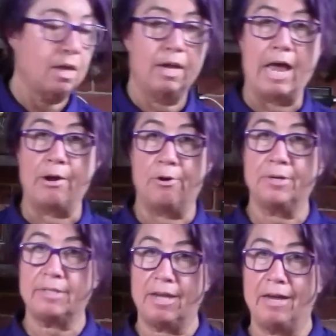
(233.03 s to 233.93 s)
Now I
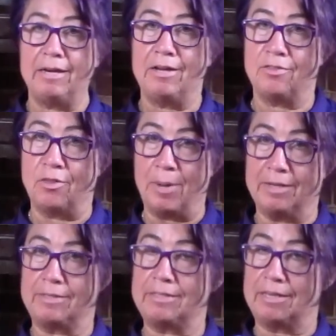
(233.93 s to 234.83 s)
always say the
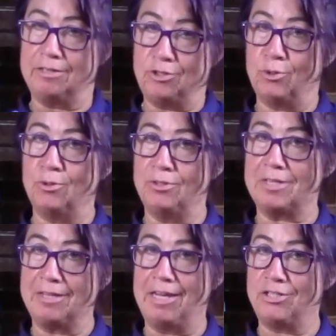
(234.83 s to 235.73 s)
best tools
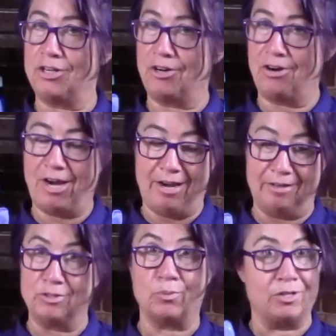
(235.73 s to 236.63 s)
in the kitchen are your
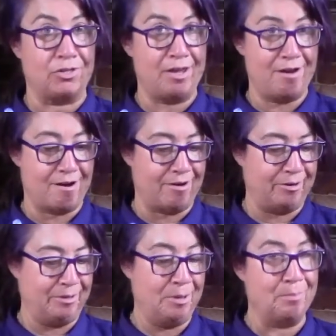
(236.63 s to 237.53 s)
hands, which they
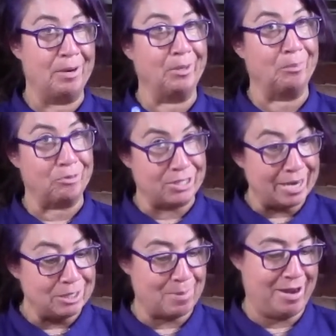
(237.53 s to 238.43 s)
are, but I'm going to
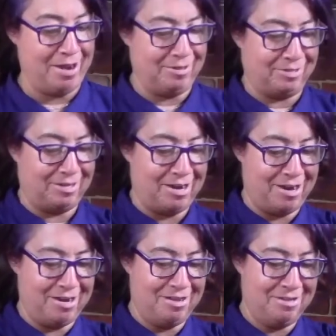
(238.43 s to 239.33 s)
protect my hands
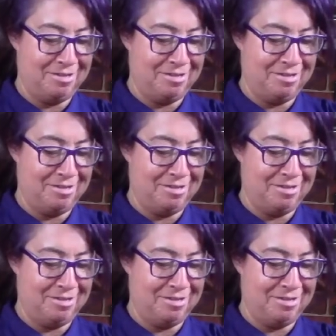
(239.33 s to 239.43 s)
today